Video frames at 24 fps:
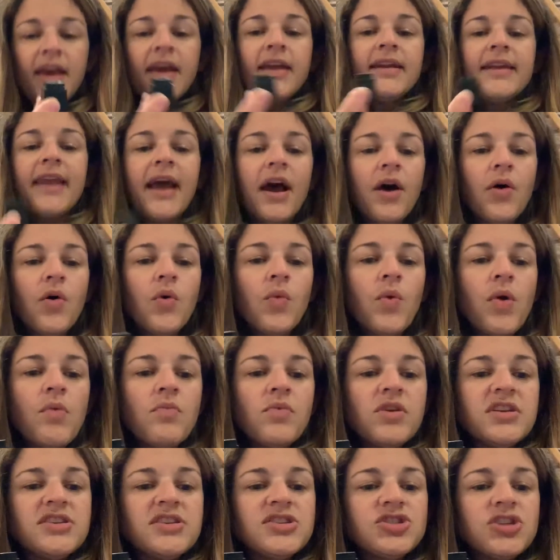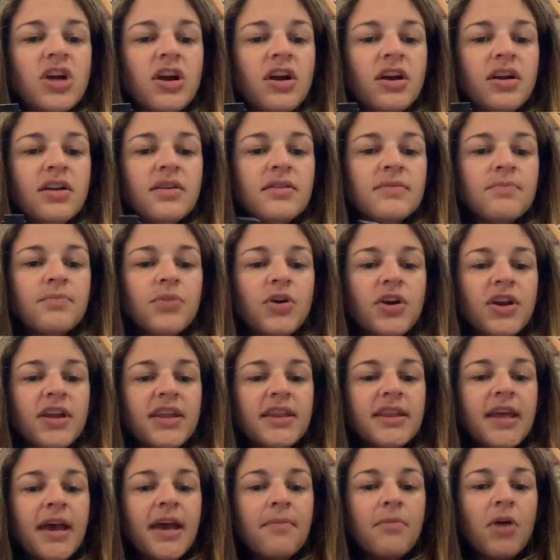Now, when we start putting
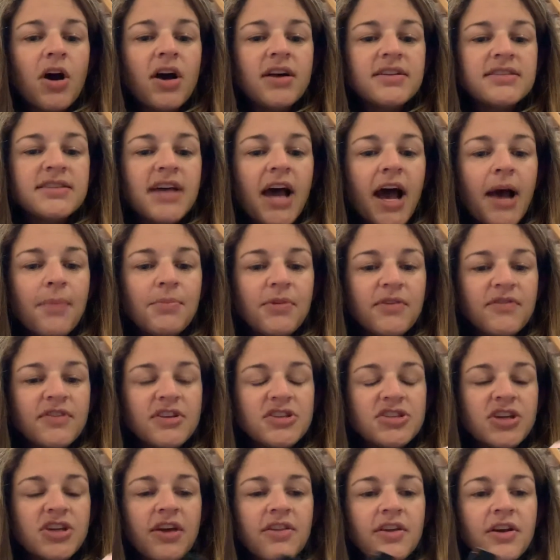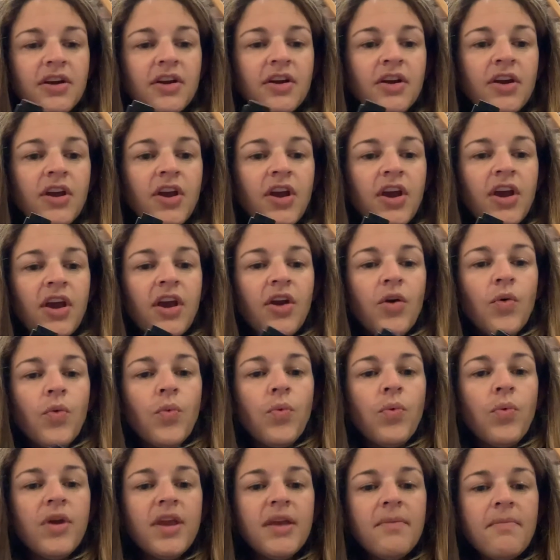them on top of each other,
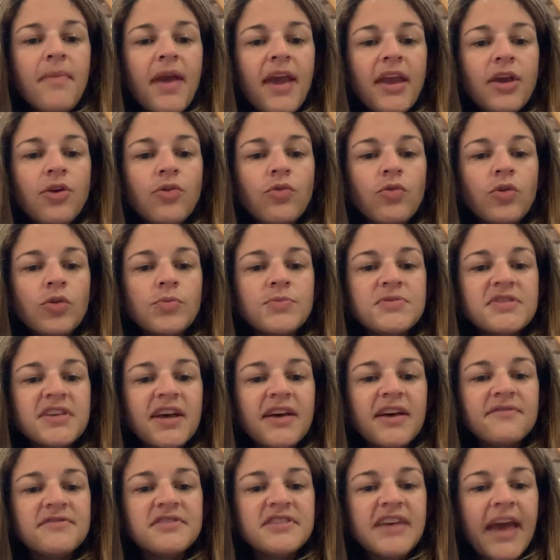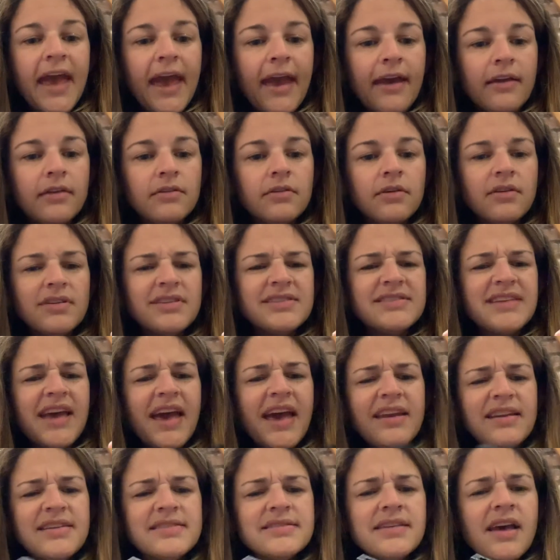we make groups of 10. 10
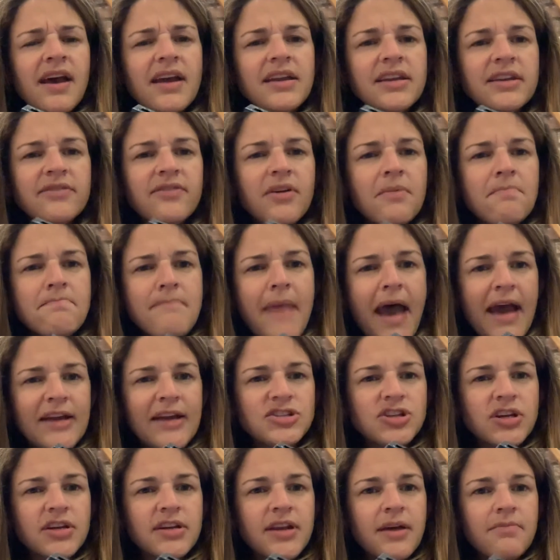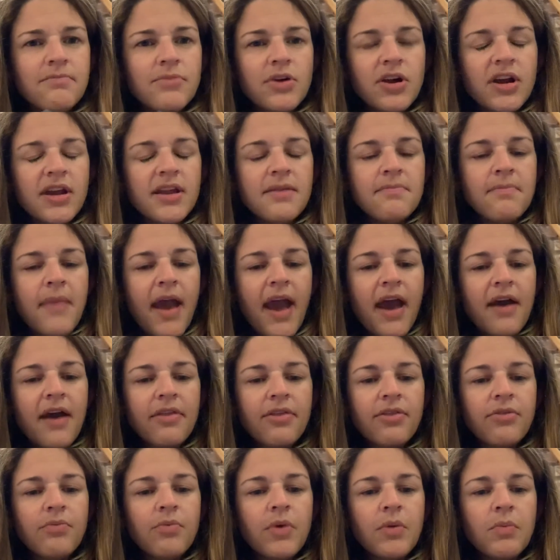is kind of a magic number in math.
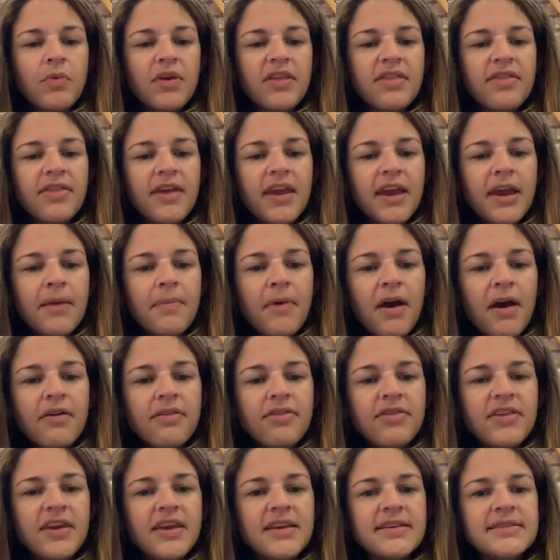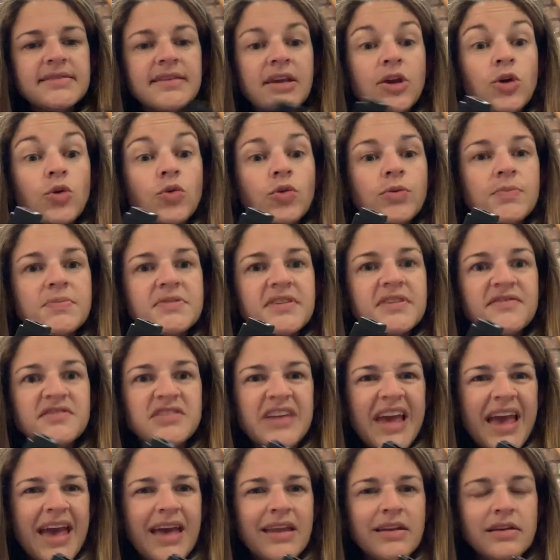When we think about things in groups of
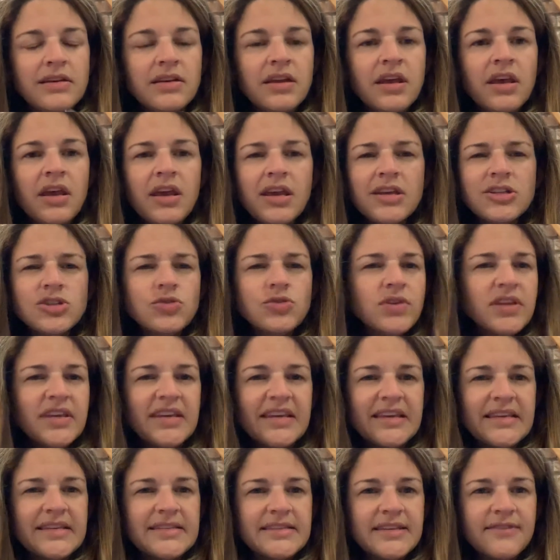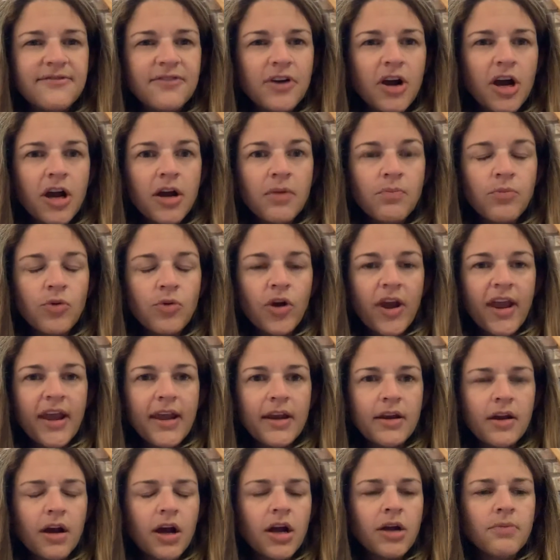10, it's really easy for our brain.
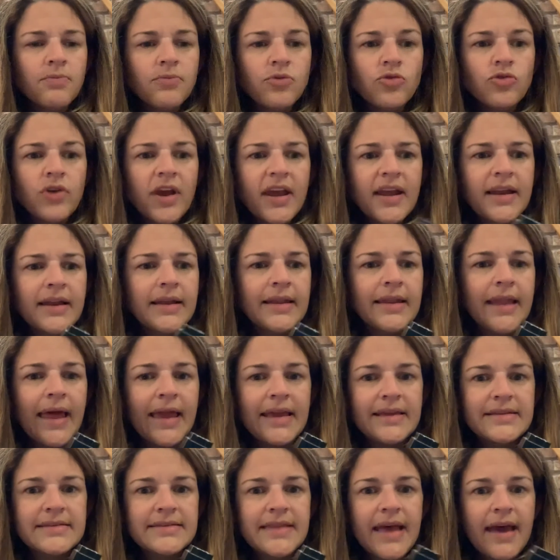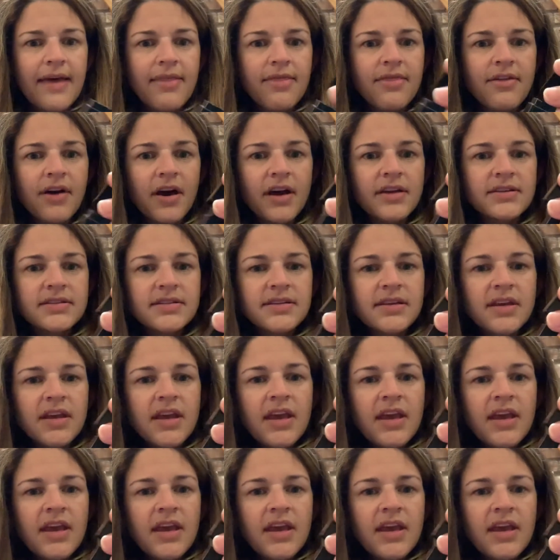Our brain likes that thought.